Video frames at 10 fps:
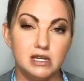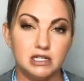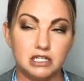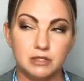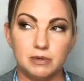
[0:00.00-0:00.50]

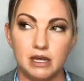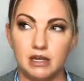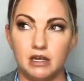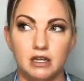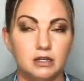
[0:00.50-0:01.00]
just because
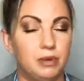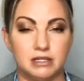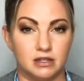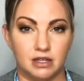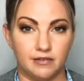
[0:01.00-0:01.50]
it depends
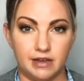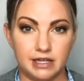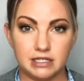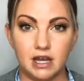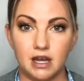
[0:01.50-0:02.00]
on the
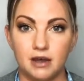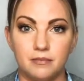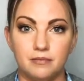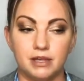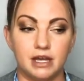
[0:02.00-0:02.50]
event.
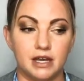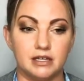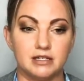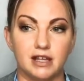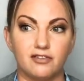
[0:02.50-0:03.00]

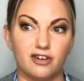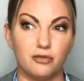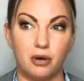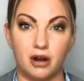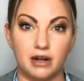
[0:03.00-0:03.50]
Because like for her
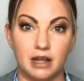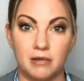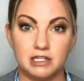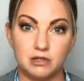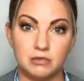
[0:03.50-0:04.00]
party, I
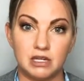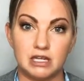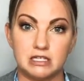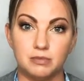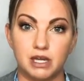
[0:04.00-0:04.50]
might do
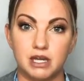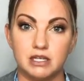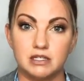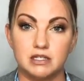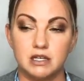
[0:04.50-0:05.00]
minis
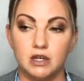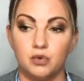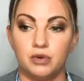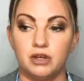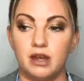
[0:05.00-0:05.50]
because
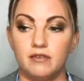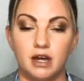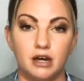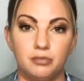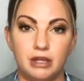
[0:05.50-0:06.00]
when you have a
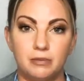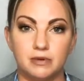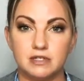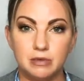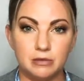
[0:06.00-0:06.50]
lot of people,
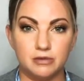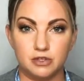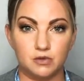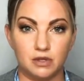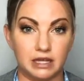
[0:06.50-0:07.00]
some people
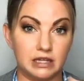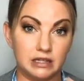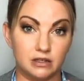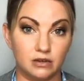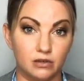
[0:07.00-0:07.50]
just want like a
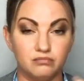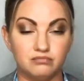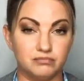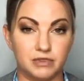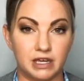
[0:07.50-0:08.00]
little
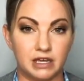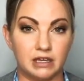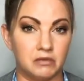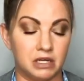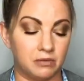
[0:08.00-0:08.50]

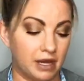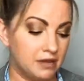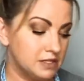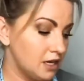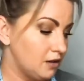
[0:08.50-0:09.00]
thing anyway.
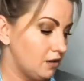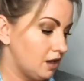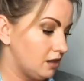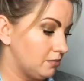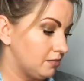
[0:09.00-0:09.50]
So
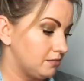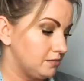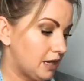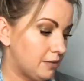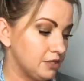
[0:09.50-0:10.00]

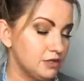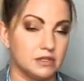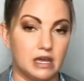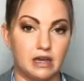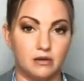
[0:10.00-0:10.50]
I would use
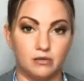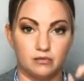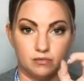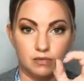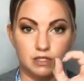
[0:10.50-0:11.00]

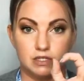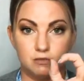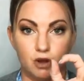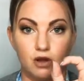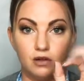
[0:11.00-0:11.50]
the
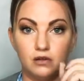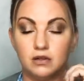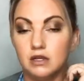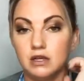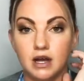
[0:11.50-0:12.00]
small
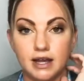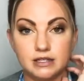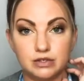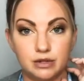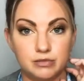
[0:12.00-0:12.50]
ice
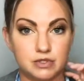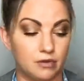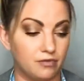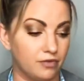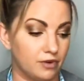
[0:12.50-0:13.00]
cream
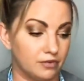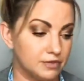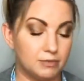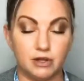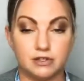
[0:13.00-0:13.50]
scoop or
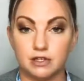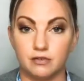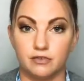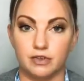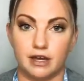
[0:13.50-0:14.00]
small
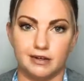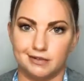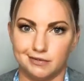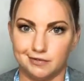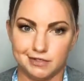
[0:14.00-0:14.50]
scoop for that. I
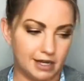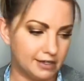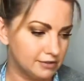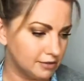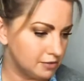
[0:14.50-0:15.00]
don't know if it's an
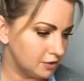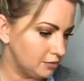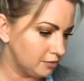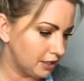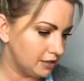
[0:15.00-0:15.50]
ice cream scoop,
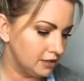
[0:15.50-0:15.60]
but